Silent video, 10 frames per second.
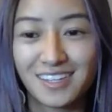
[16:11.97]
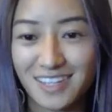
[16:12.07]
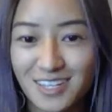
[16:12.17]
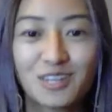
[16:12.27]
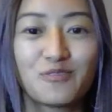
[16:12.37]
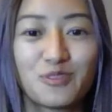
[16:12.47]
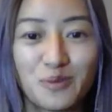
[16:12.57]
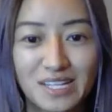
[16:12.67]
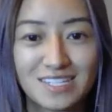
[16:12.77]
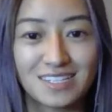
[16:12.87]
Thank you for
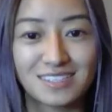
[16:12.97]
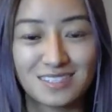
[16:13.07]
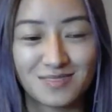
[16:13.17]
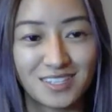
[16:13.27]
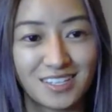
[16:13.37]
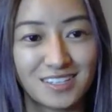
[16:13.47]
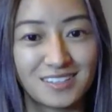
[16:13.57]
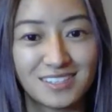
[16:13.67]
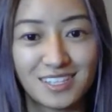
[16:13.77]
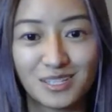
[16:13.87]
watching this
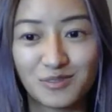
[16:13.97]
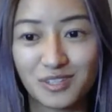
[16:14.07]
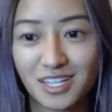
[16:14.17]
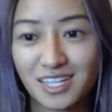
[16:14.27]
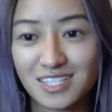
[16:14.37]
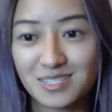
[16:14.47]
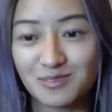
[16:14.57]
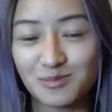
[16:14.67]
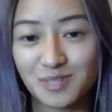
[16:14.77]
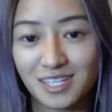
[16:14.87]
video. Thank you for connecting
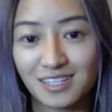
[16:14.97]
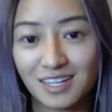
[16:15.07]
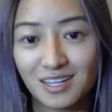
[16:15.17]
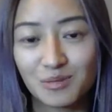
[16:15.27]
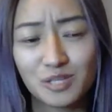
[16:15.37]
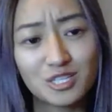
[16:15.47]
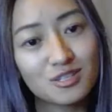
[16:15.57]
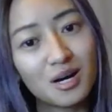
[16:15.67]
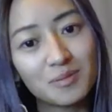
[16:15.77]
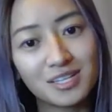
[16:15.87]
with me. Please
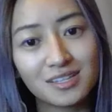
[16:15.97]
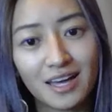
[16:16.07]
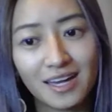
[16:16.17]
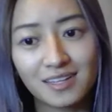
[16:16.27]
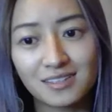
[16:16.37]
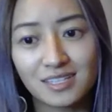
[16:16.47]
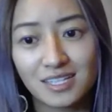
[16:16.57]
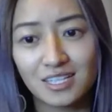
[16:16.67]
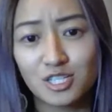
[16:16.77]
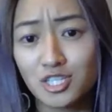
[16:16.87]
comment, like,
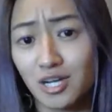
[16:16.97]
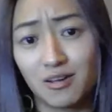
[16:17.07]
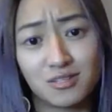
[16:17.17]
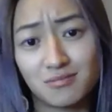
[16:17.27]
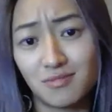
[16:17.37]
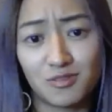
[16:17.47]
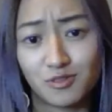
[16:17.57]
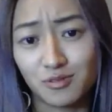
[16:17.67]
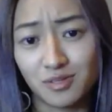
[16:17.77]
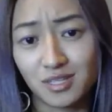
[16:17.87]
share it
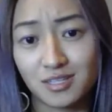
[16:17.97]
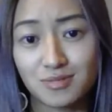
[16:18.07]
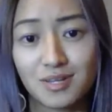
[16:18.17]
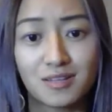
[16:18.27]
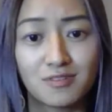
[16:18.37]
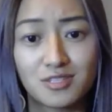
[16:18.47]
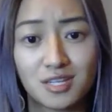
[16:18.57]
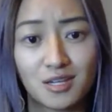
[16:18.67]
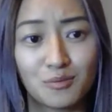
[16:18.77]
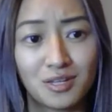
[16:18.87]
if you think it's relevant
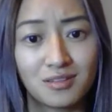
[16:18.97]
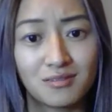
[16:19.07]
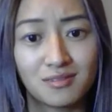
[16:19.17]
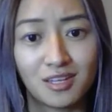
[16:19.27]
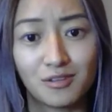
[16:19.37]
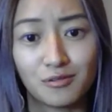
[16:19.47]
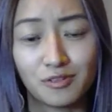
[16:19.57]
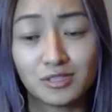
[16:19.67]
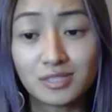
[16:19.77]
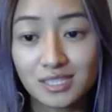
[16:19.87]
to anyone in your
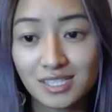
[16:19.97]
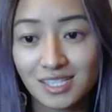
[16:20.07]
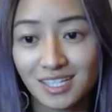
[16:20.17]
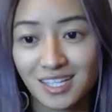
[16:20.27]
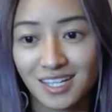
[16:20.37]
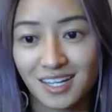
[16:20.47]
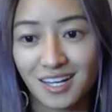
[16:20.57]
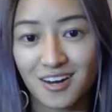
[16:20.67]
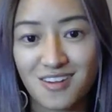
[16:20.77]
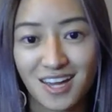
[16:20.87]
field.
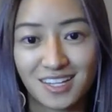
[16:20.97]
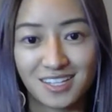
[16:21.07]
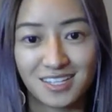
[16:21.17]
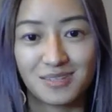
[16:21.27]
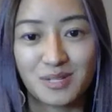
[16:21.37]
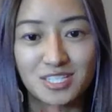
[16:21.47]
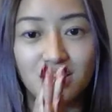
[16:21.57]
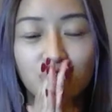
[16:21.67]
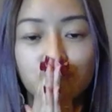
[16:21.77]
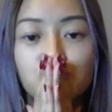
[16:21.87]
All right, much
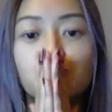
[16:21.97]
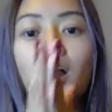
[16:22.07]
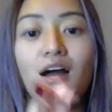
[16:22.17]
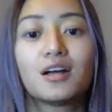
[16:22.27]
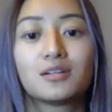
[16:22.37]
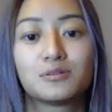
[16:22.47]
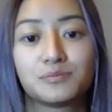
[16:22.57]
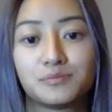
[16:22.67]
love. Mwah.